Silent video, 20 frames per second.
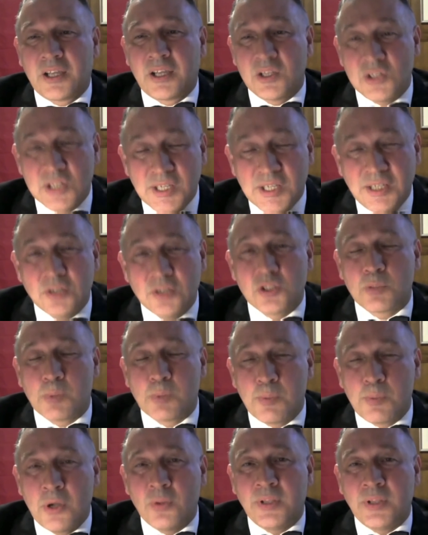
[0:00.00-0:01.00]
continue to
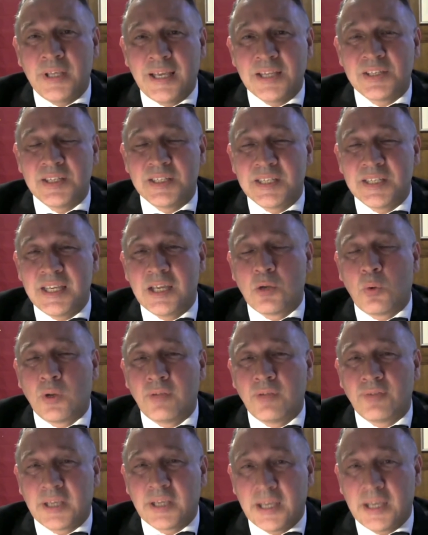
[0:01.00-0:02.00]
promote the ACT
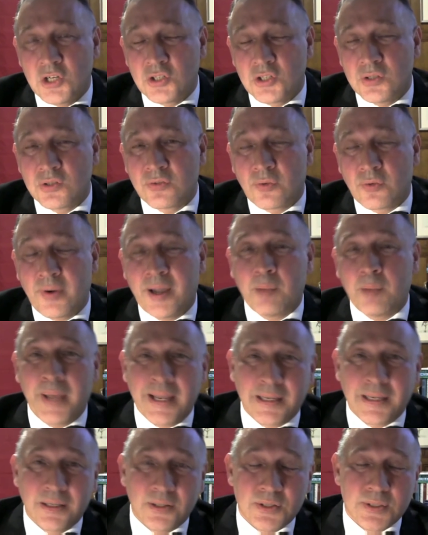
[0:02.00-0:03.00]
qualifications for our
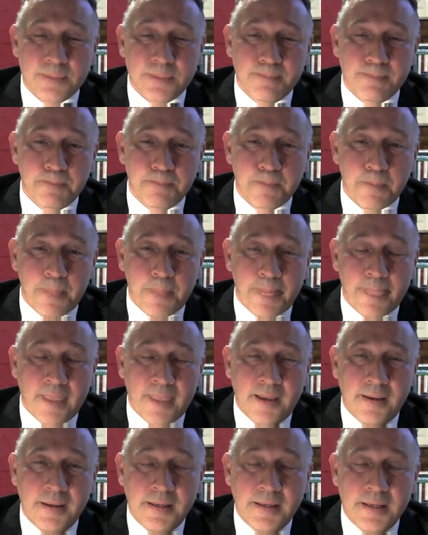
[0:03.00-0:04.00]
bankers.
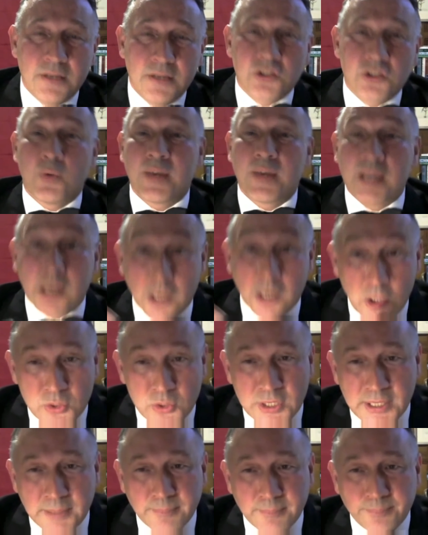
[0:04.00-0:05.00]
So in
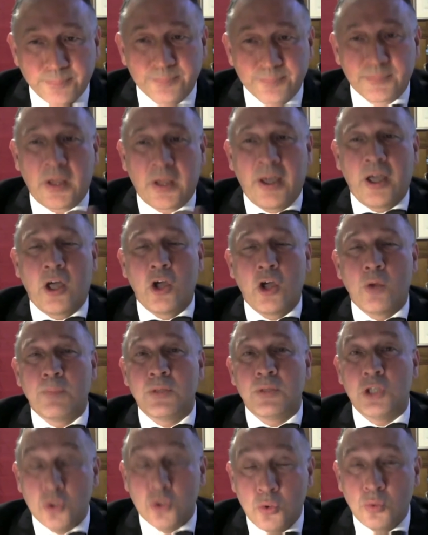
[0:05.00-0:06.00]
closing, I hope
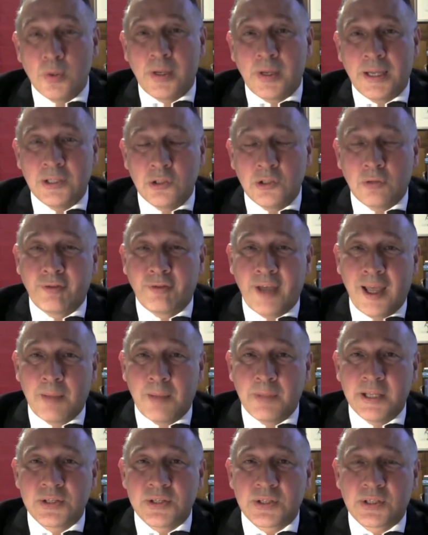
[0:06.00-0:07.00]
you and your
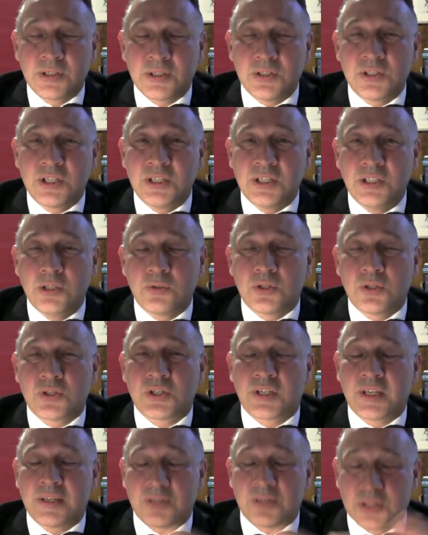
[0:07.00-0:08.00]
families continue to
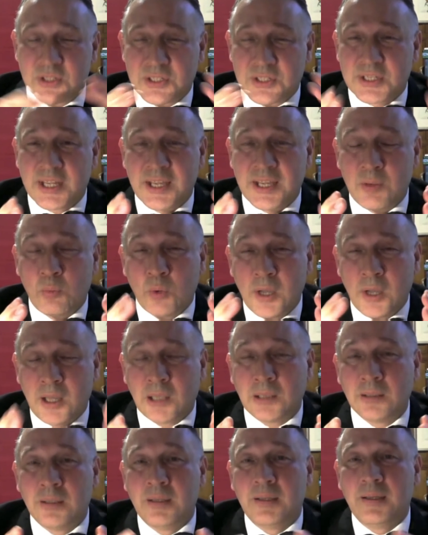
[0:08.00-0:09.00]
stay
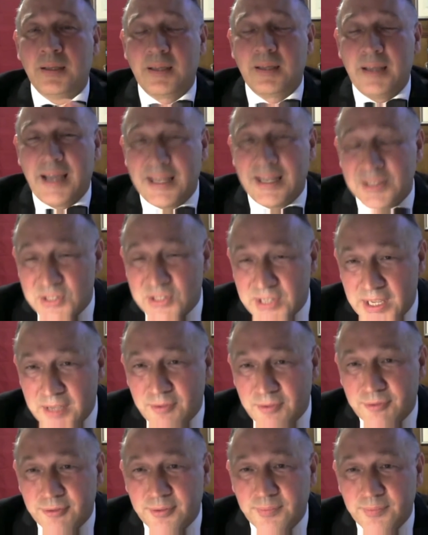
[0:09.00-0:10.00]
well and
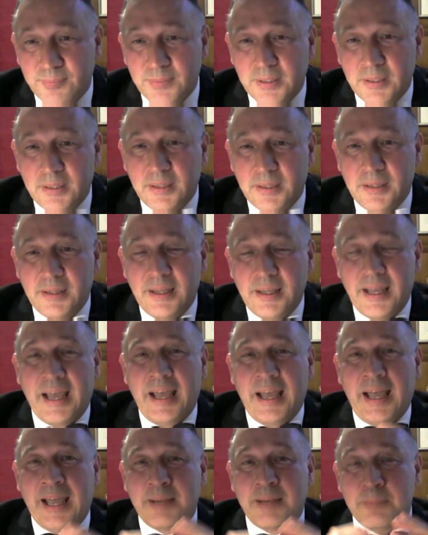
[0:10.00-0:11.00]
safe,
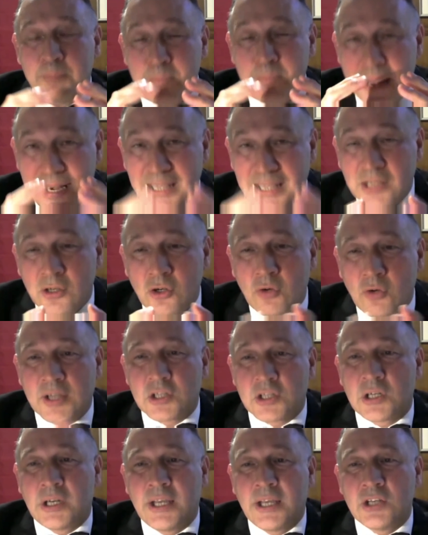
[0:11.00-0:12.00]
and many
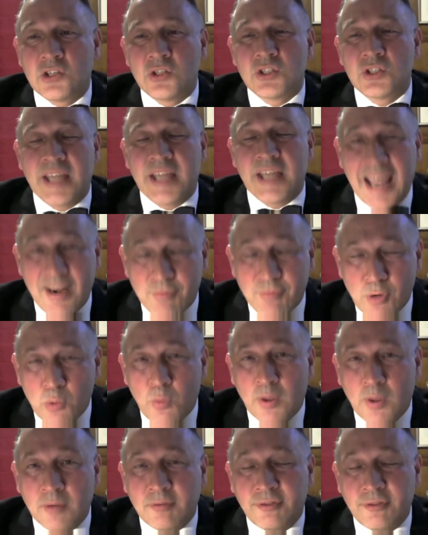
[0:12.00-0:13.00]
congratulations to
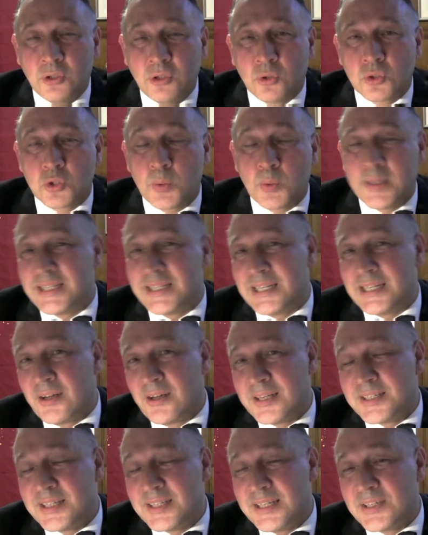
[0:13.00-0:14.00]
everyone for your
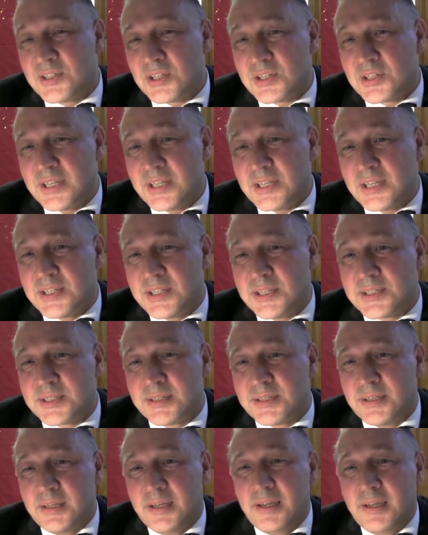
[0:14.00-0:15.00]
2019 successes,
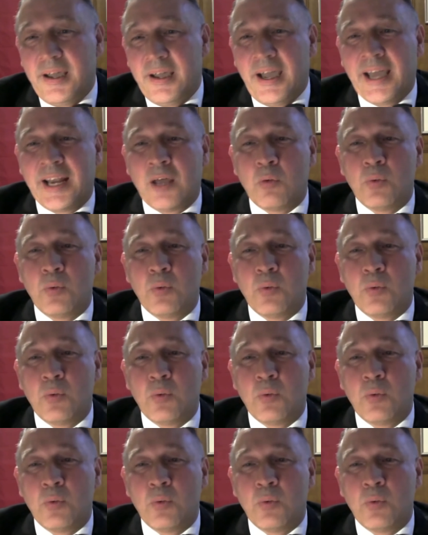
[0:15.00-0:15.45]
and I